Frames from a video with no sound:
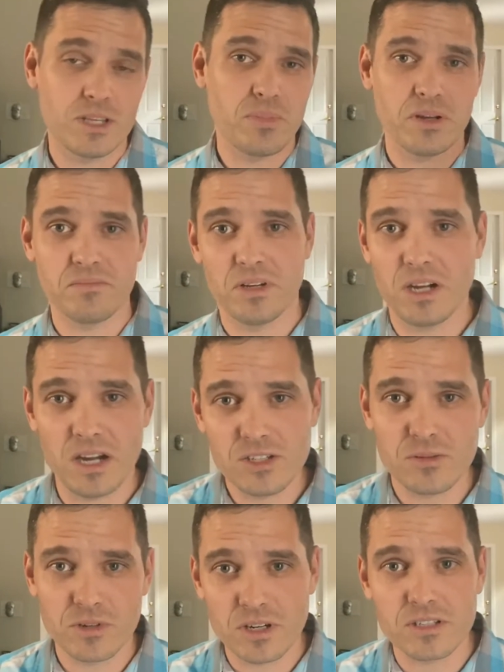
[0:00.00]
but a
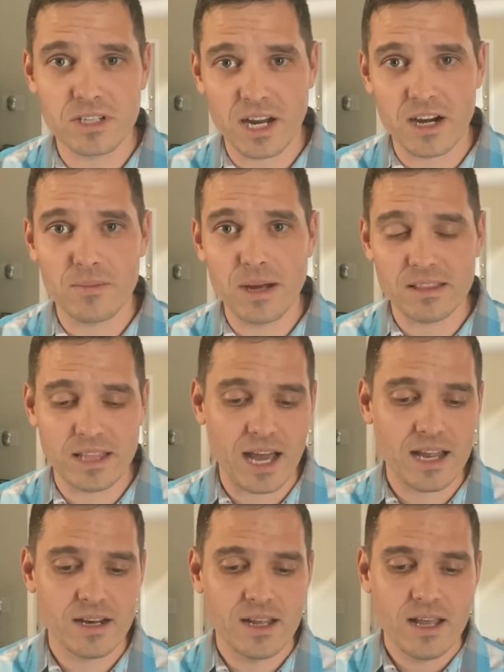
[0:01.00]
customer doesn't care about
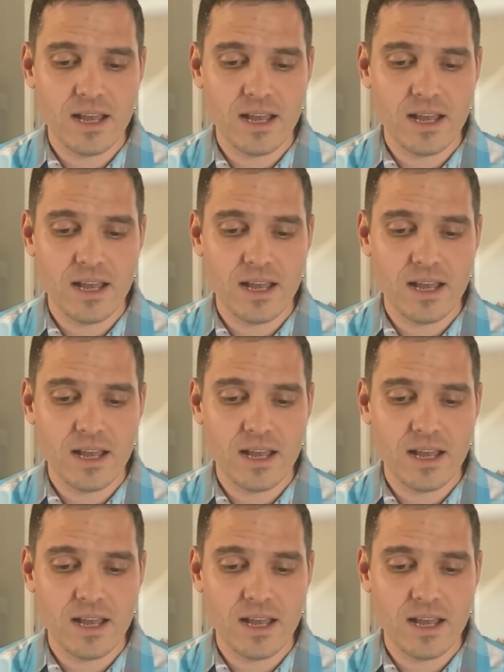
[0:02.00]
that.